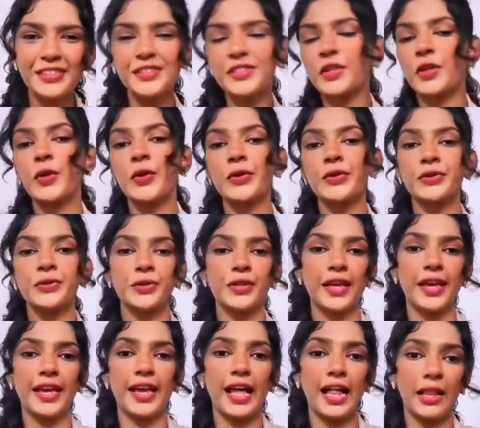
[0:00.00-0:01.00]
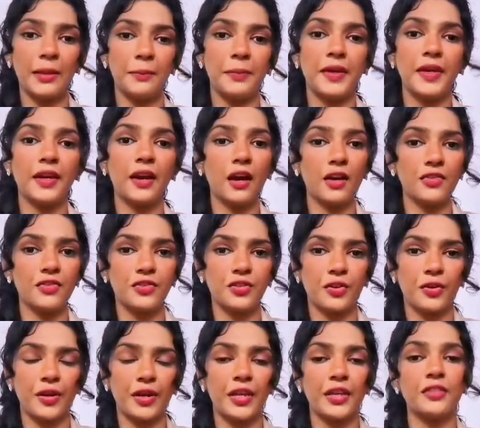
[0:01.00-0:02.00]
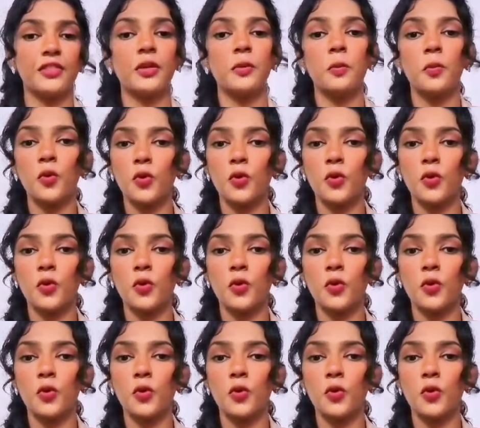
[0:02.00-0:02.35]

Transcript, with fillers: everyone. So today I'll be answering the